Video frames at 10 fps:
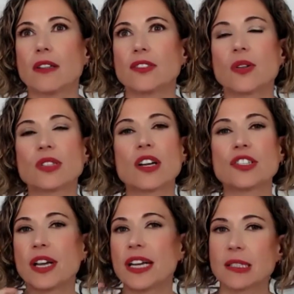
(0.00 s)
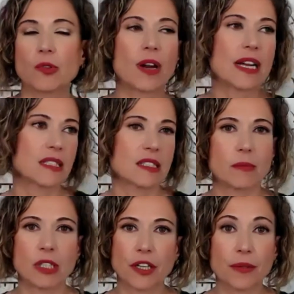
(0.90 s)
So, as long as you're getting some grains and
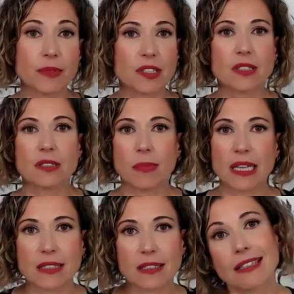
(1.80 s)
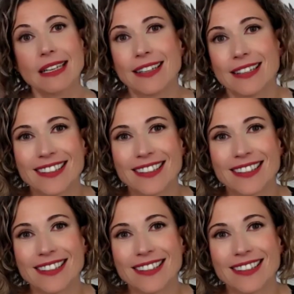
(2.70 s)
some legumes, basically.